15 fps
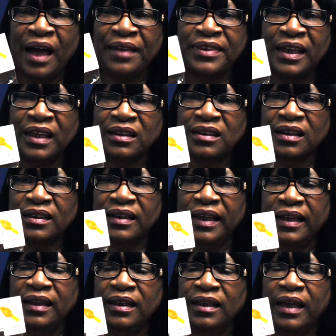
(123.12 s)
I think the
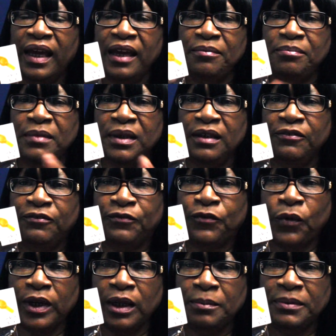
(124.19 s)
lady gave me
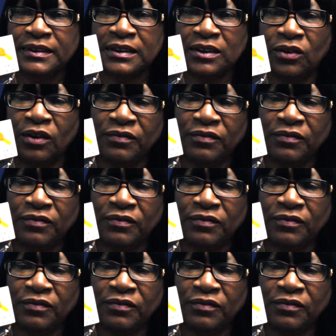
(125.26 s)
40%